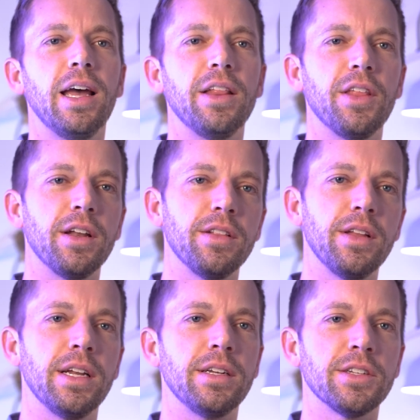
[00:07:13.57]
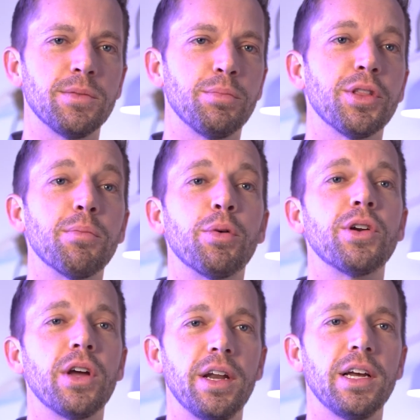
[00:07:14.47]
And then it doesn't put the
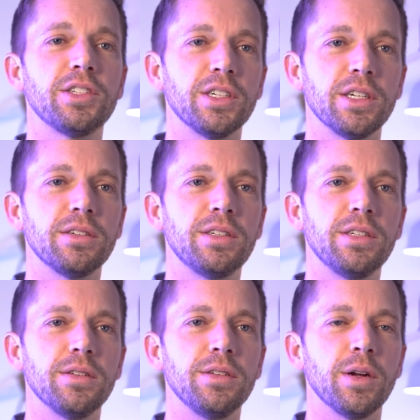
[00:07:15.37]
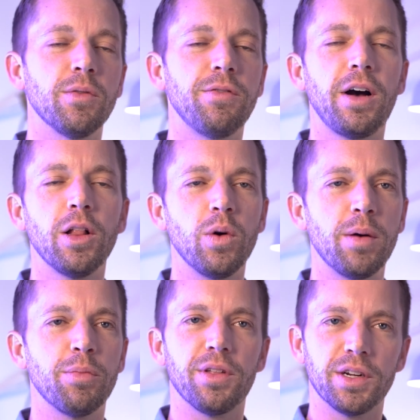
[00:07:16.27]
burden on us to follow
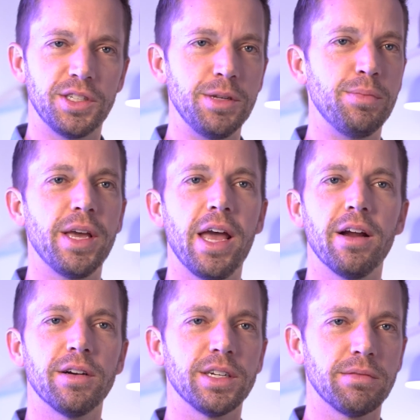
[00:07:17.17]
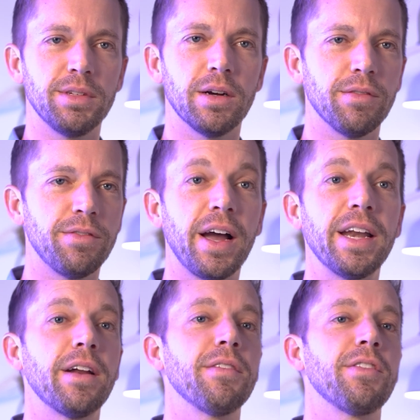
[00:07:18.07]
up with their CPA or to
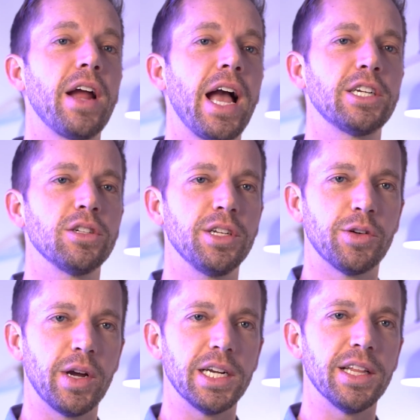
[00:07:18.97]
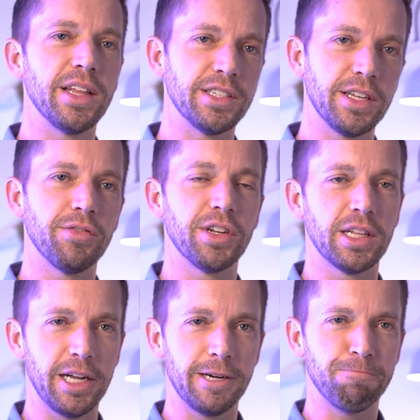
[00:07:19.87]
find out if they're actually accredited. They
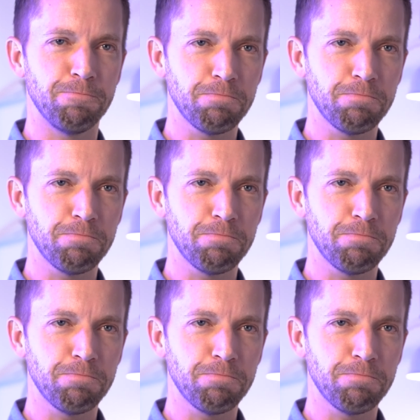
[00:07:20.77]
self-declare.